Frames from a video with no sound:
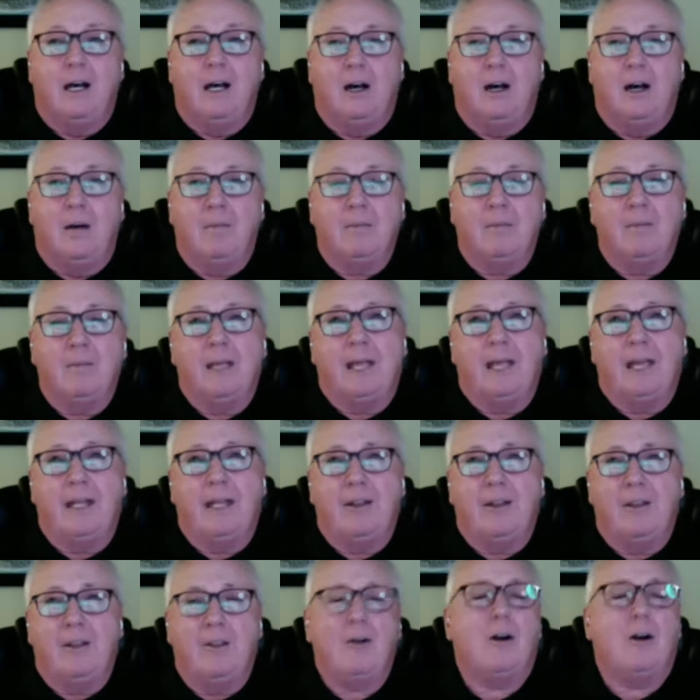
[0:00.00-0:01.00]

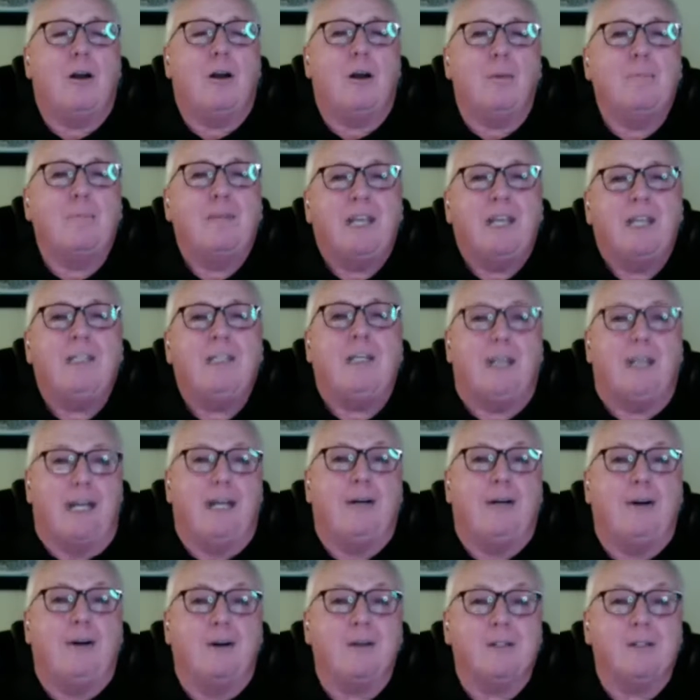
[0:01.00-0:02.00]
And they're
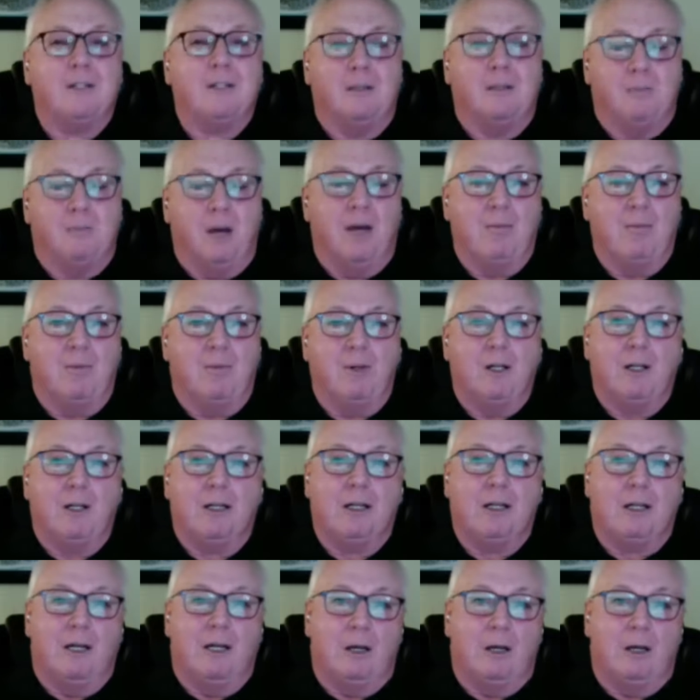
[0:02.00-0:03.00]
opinionators in my book.
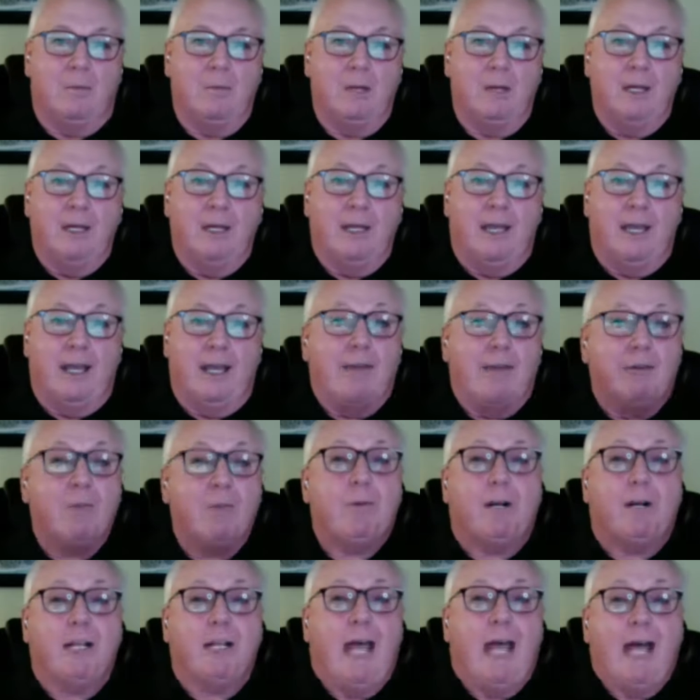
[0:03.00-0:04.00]
And
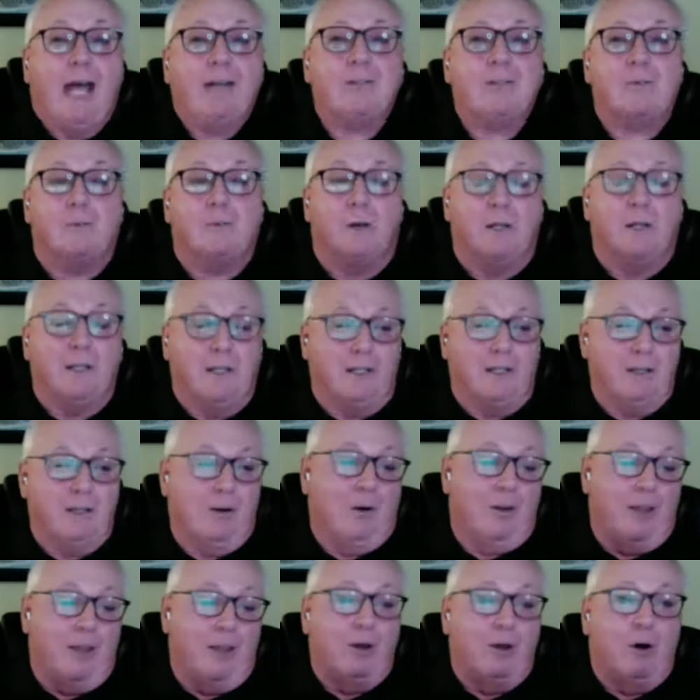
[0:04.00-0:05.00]
everybody has one.
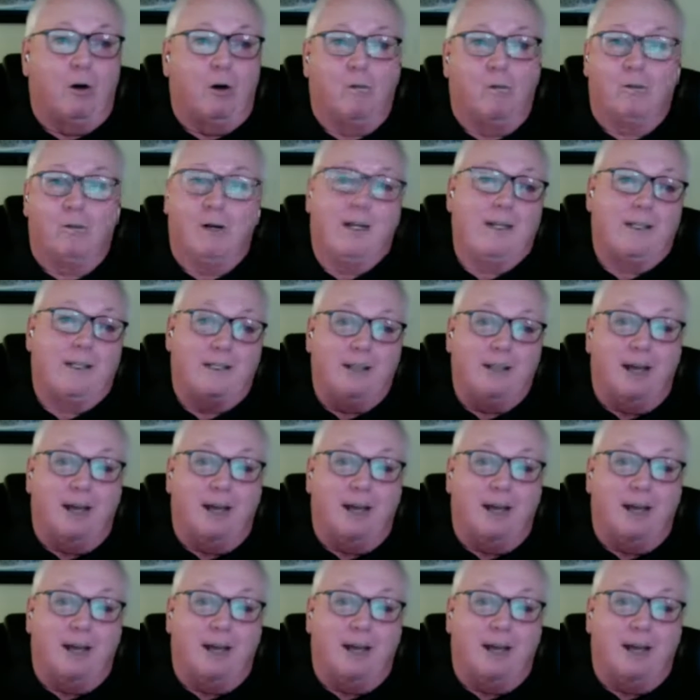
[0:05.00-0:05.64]
Are they all right?